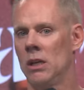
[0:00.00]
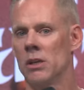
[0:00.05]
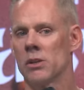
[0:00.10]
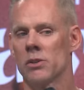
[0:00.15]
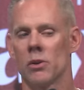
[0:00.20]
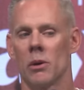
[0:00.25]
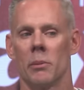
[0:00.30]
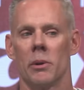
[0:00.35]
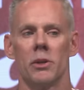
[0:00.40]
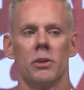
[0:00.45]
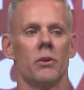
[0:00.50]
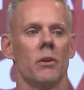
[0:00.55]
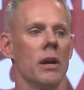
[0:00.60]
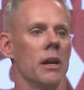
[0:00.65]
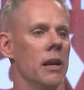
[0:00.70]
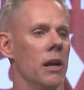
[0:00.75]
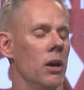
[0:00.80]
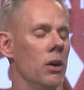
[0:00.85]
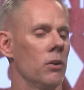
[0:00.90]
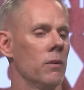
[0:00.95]
So, I'm going to do right
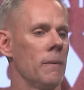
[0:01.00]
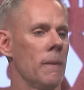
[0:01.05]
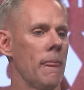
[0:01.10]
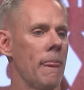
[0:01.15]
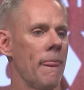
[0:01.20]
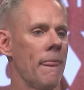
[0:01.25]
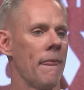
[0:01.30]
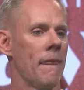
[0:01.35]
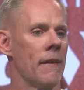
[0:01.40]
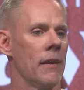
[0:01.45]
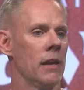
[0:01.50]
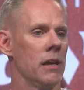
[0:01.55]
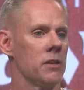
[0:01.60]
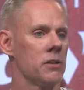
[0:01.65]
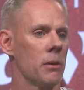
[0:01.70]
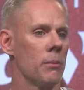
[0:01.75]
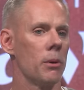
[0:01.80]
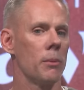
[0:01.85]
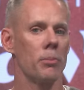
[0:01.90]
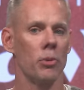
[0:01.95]
now is
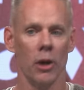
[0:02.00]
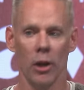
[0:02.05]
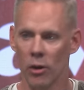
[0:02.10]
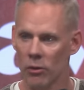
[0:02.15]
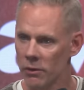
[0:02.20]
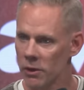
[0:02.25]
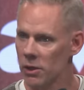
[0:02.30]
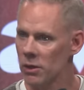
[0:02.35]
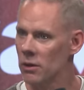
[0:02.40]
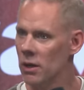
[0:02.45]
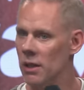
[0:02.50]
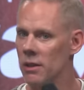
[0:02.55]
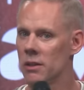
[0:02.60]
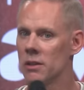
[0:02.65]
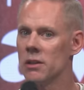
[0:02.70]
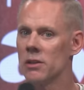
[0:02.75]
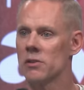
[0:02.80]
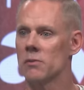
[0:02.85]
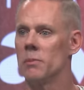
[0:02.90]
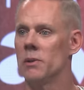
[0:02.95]
I'm going to pray over you and
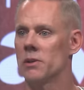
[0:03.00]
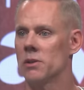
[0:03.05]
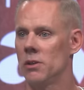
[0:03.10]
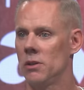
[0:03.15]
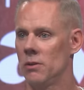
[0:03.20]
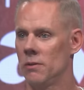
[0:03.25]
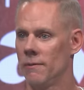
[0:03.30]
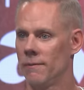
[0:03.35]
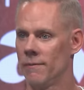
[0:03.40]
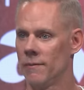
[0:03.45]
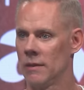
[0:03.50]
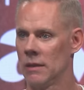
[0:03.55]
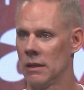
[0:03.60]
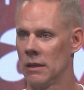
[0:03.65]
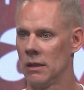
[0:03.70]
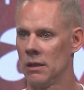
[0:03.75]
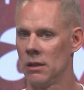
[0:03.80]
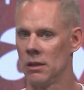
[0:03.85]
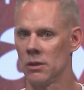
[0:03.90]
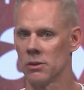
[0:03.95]
dismiss you.
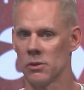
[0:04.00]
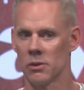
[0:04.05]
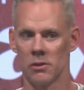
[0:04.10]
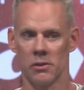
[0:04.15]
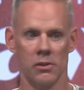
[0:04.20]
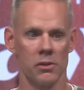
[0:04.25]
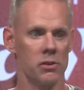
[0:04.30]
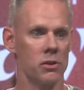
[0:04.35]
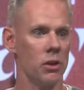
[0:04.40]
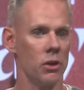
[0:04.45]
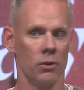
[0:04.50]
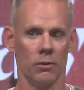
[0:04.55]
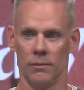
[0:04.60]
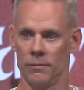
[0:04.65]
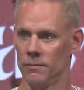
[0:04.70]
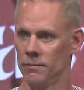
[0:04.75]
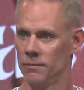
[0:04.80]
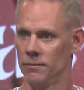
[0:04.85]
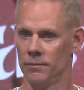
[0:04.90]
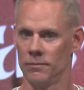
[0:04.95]
So, this is new.
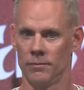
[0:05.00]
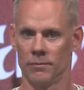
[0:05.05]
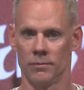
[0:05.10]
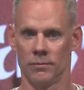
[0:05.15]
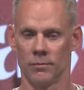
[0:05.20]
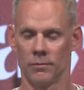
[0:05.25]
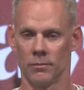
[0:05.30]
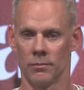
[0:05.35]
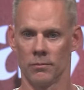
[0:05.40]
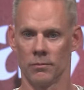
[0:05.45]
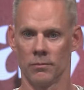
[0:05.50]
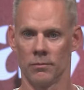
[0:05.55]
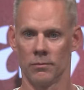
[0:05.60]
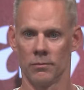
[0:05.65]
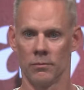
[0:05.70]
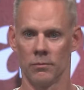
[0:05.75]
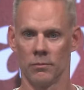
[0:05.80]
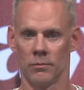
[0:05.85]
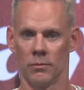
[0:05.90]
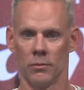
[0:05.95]

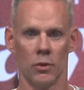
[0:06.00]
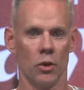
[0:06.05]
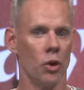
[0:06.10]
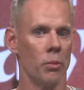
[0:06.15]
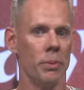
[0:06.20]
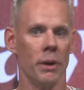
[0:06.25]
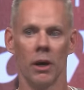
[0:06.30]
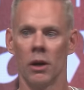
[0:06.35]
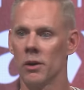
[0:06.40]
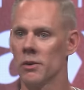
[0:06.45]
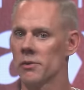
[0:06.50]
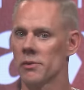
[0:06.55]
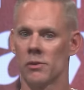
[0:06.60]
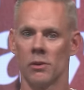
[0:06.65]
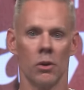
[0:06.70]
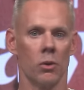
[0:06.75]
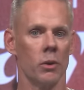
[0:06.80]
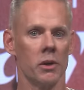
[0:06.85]
No bells, no